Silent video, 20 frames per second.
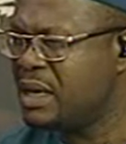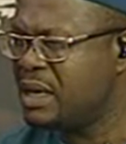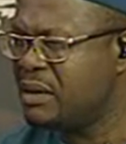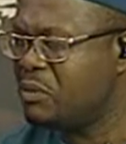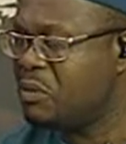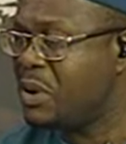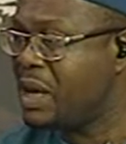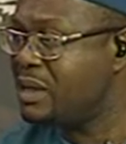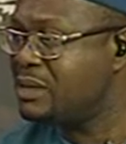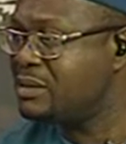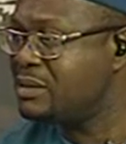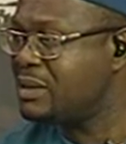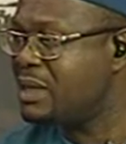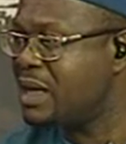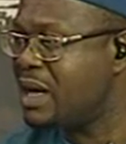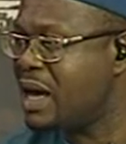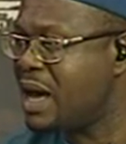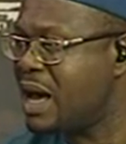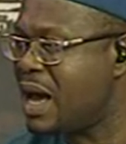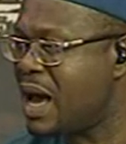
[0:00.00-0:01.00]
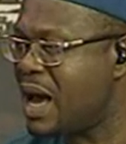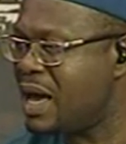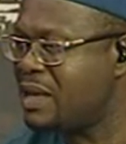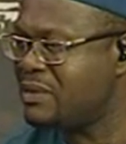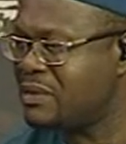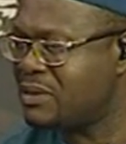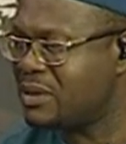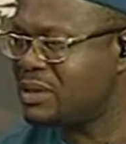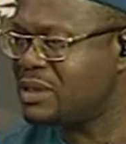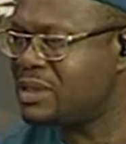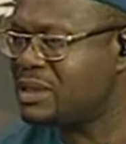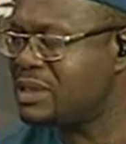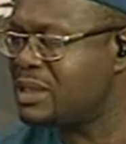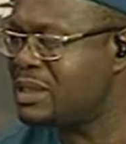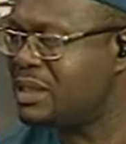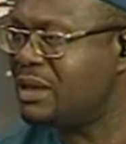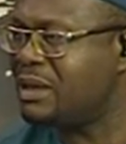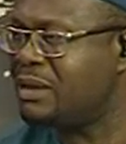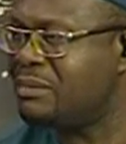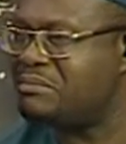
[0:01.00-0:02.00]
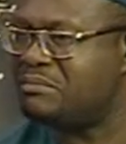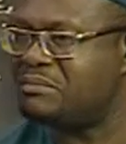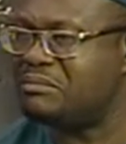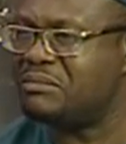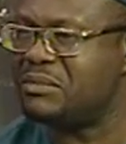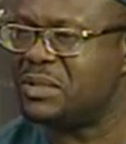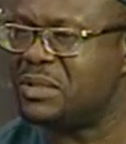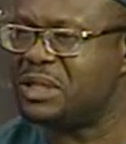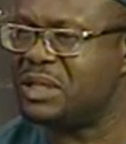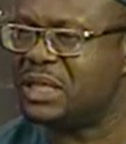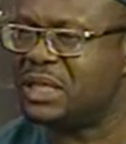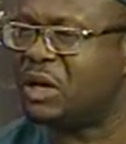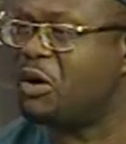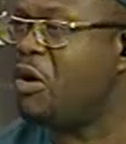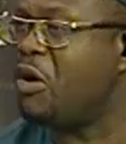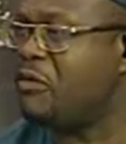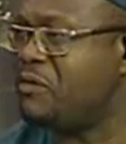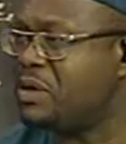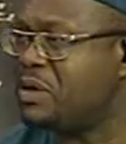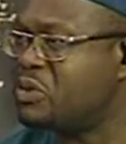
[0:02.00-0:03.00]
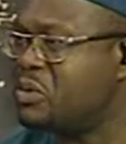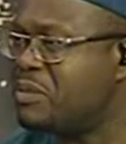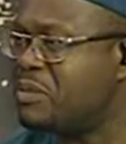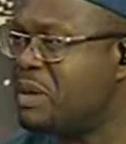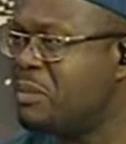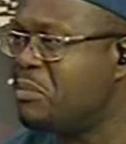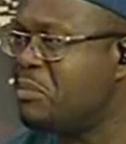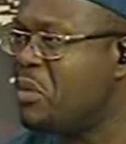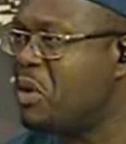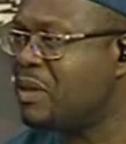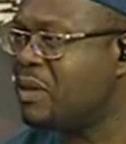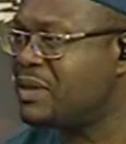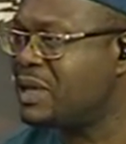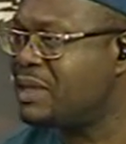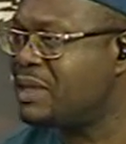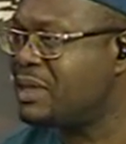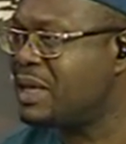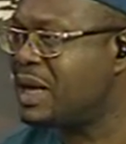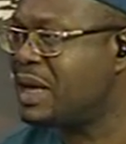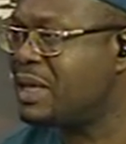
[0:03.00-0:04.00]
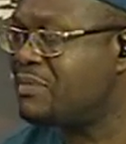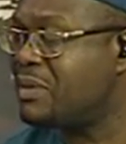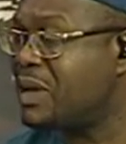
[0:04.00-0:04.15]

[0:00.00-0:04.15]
Well, I thought um, the coverage will be more than that.